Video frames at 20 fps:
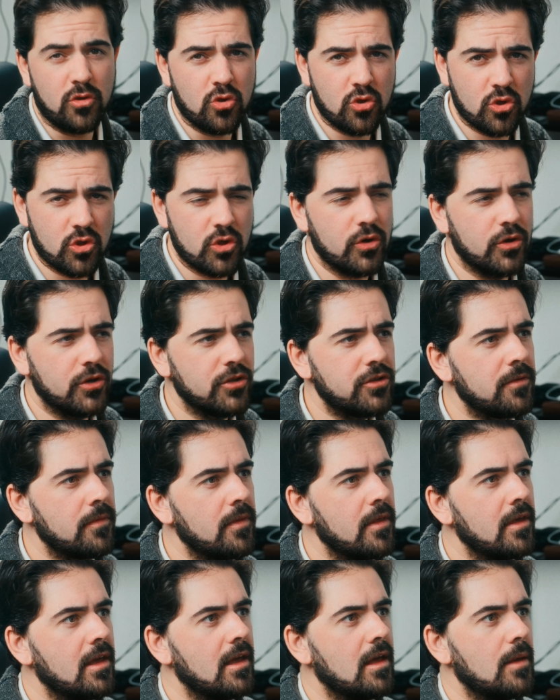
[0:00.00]
you should,
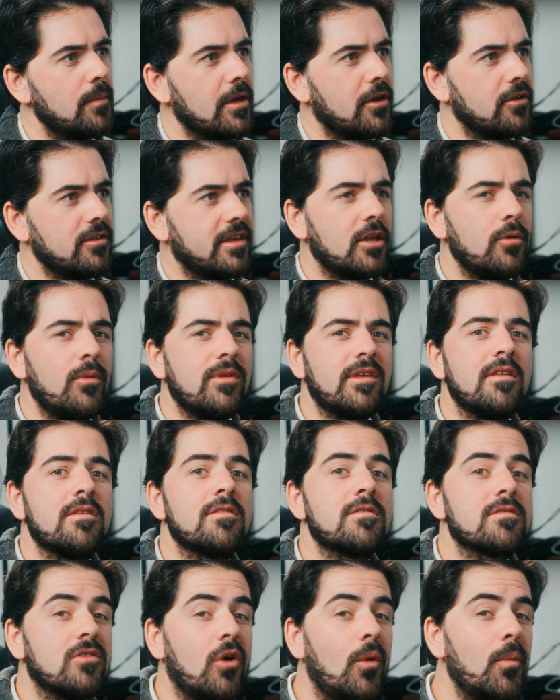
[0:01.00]
because you can retain
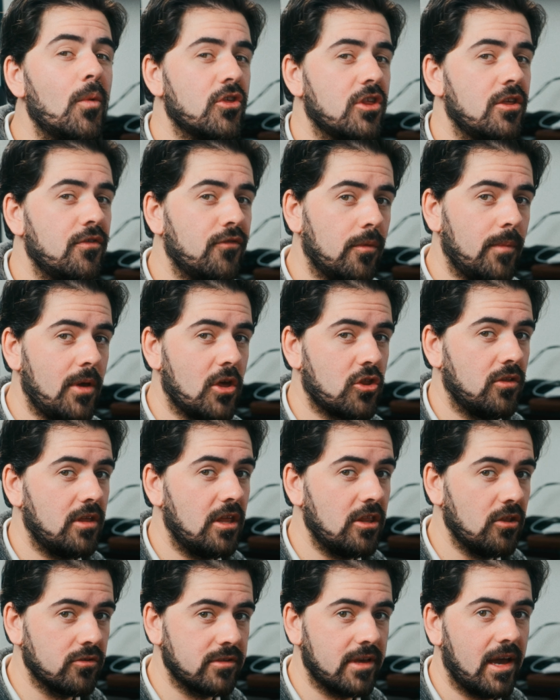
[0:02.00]
so much information
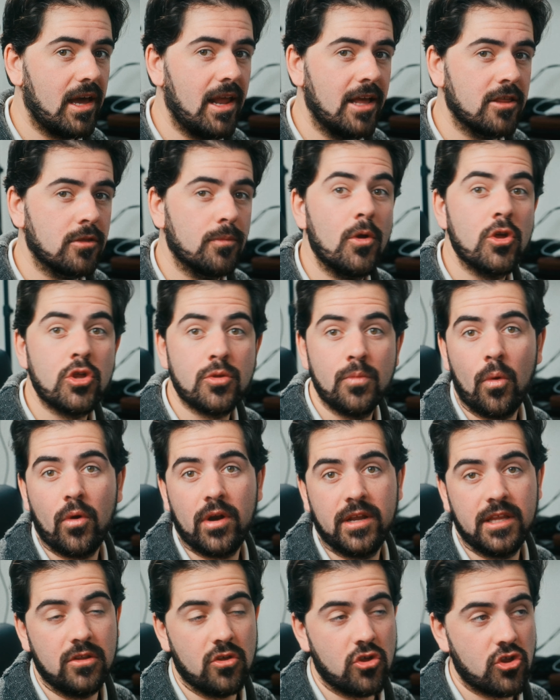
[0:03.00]
in those highlights, much more
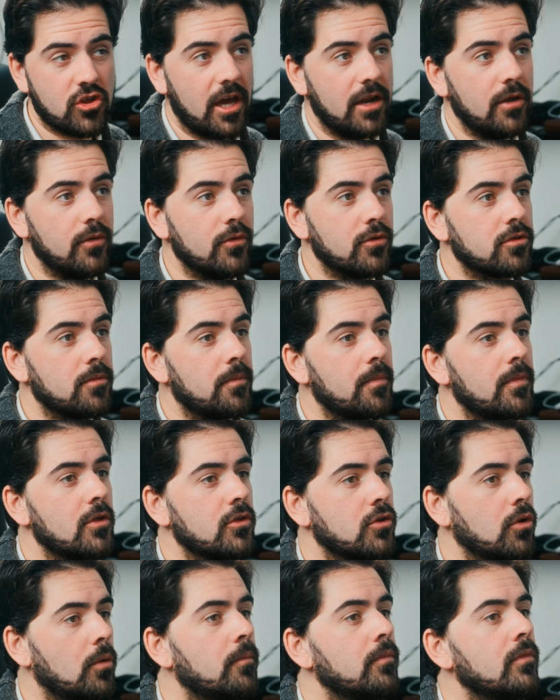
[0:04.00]
in the shadows.
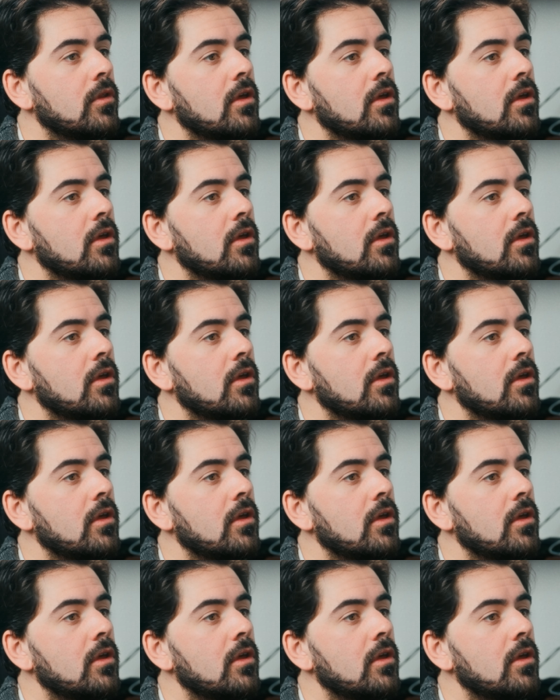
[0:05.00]
So